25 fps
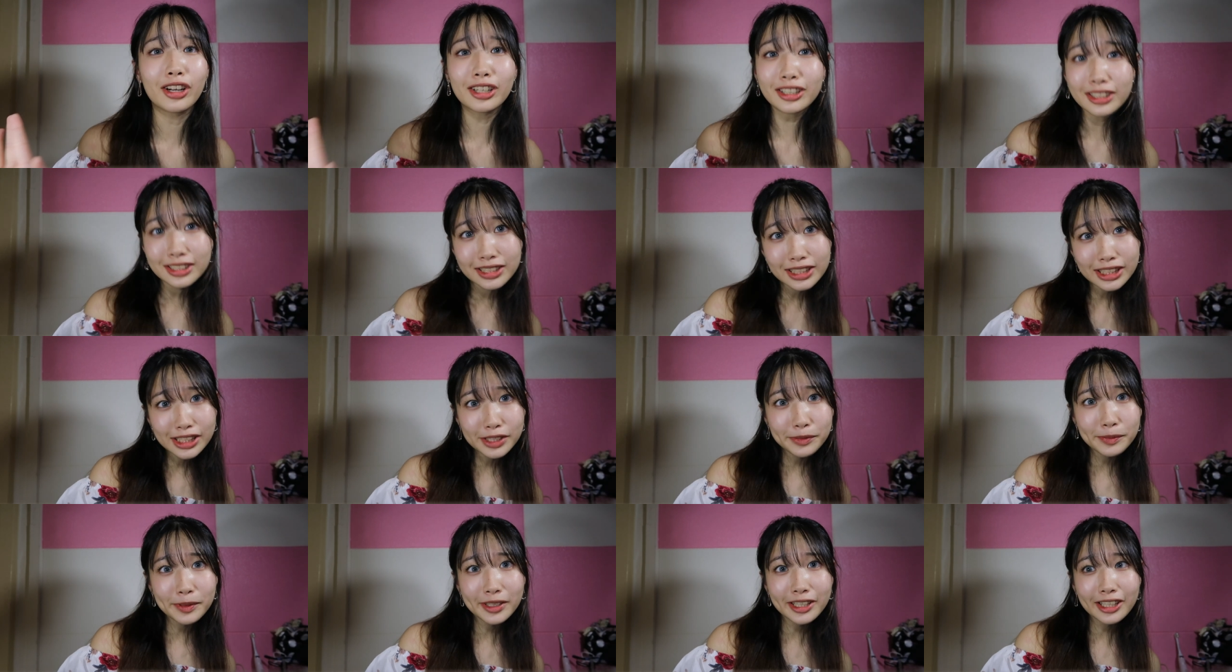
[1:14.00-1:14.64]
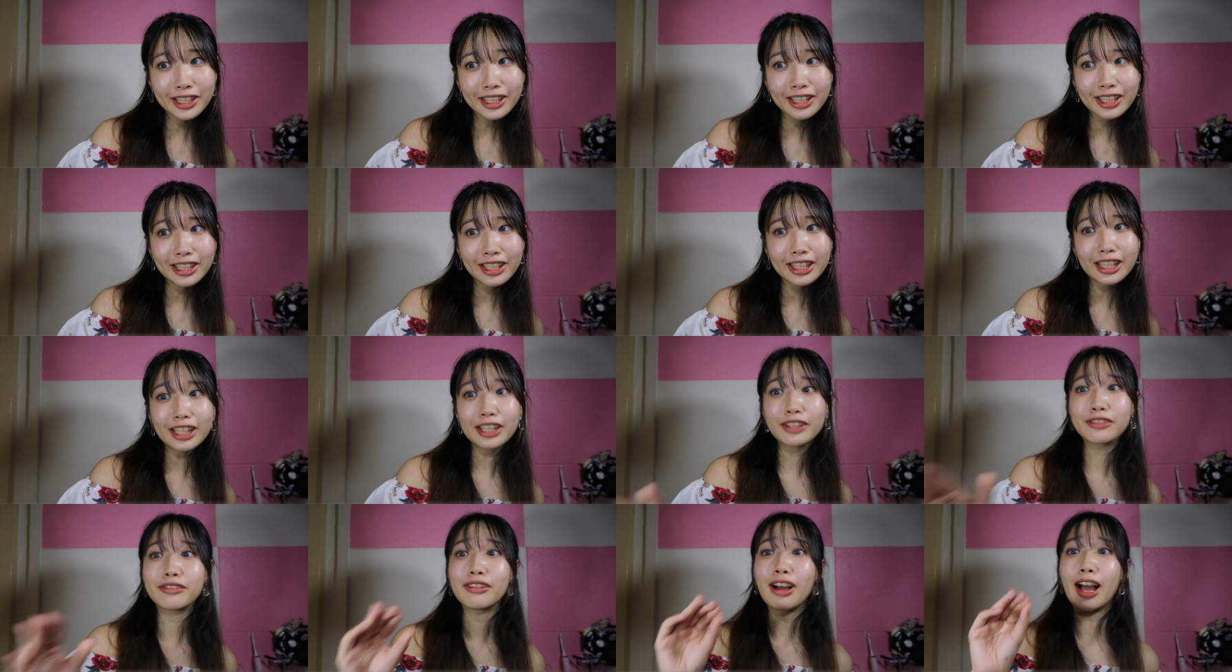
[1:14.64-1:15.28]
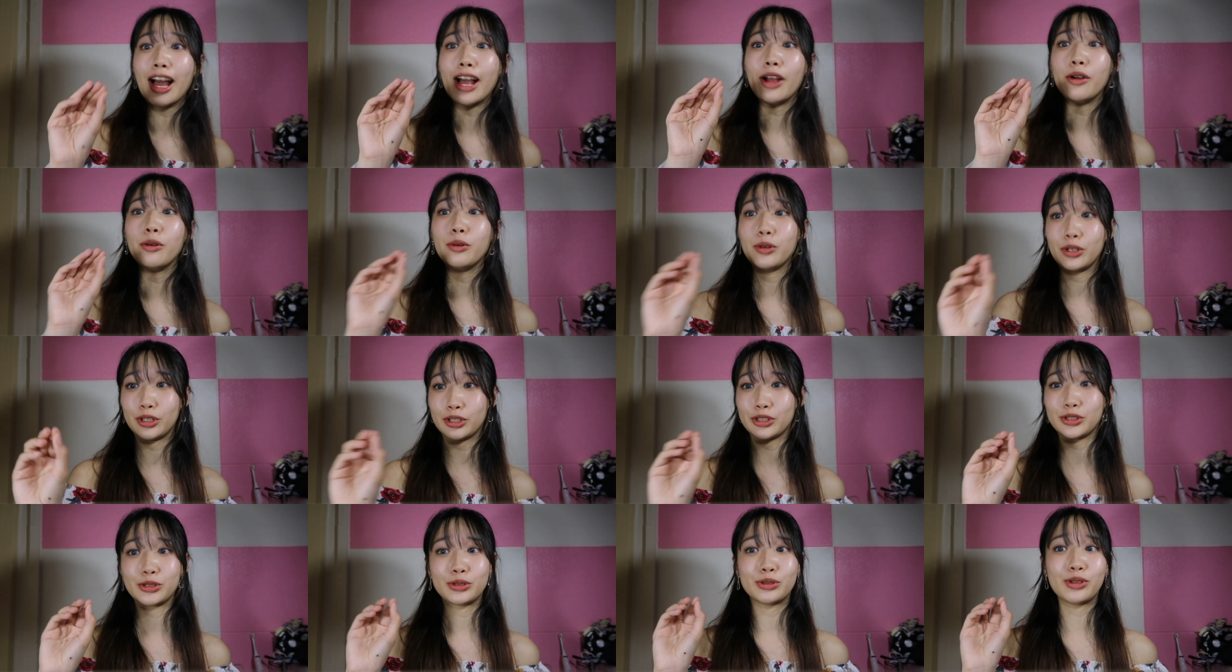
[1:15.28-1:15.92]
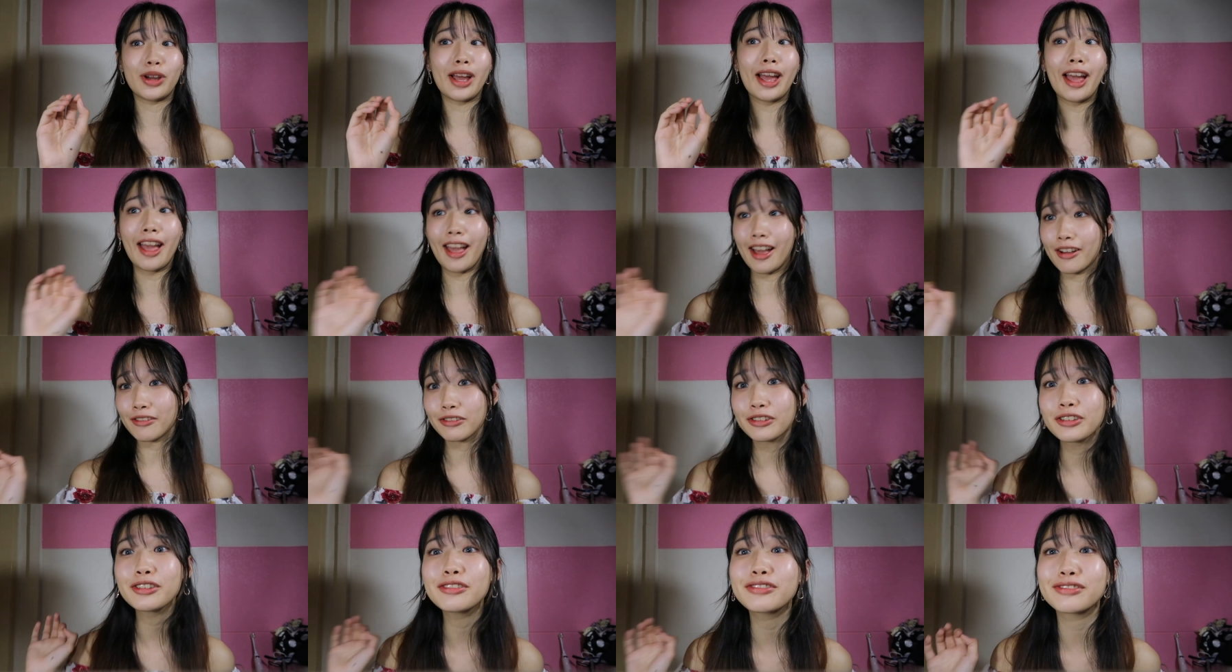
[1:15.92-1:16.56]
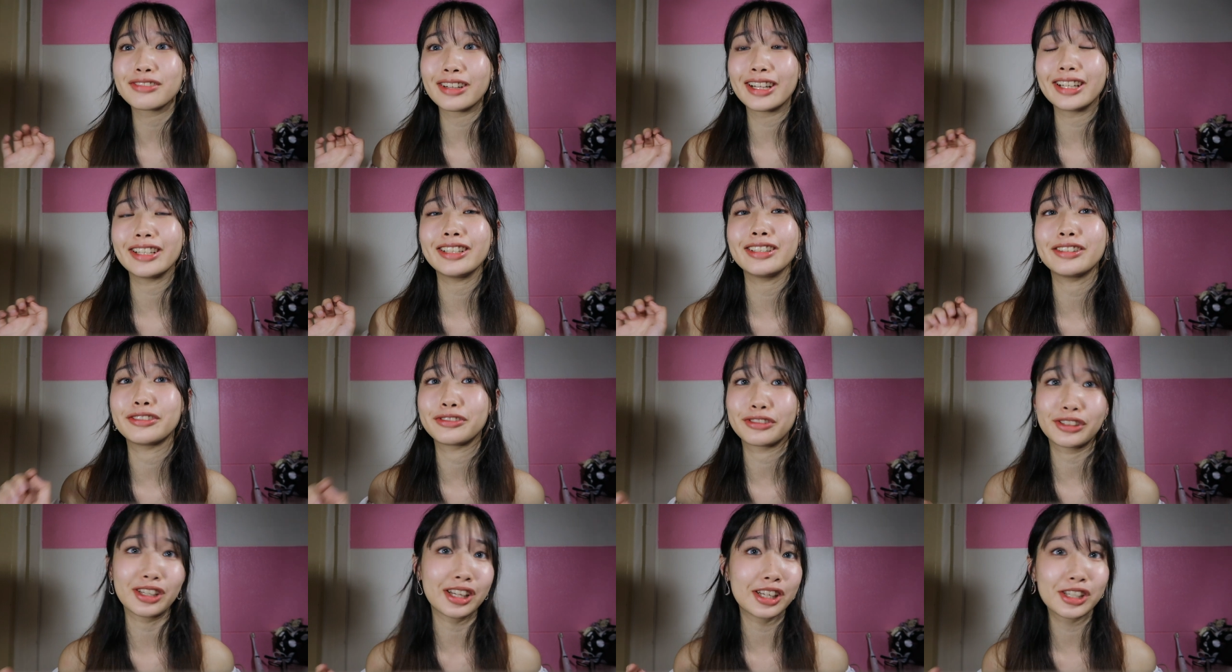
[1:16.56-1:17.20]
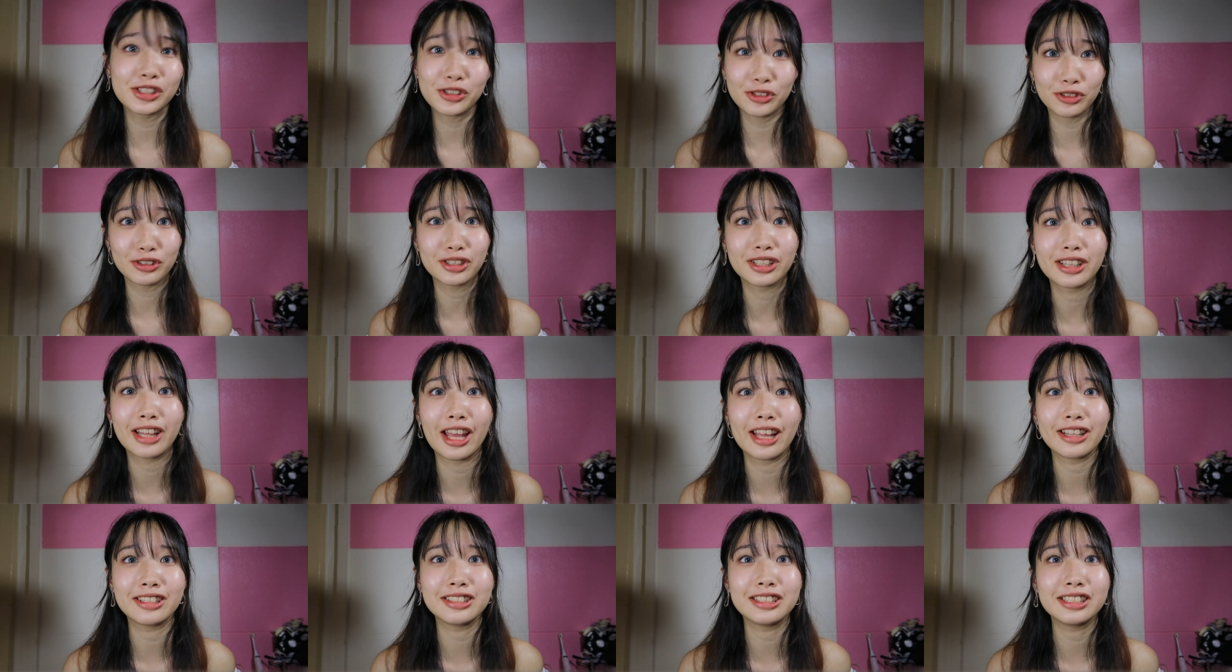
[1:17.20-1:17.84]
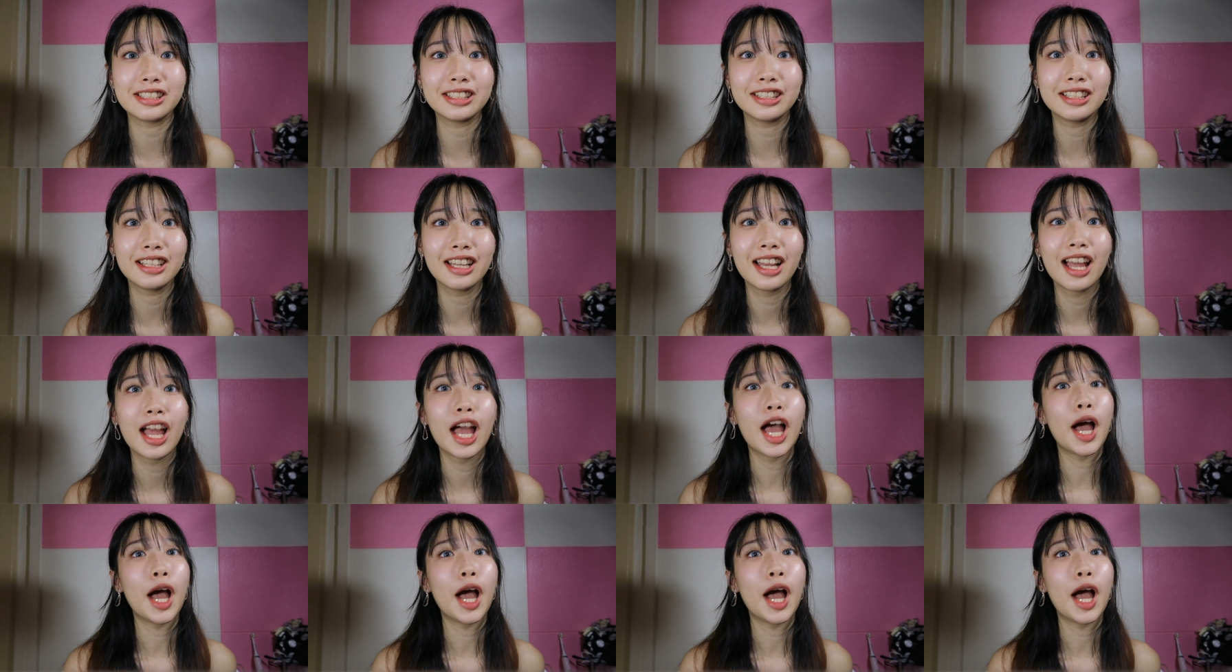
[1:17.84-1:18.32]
Honestly speaking, if I were to ever find a freaking sugar daddy,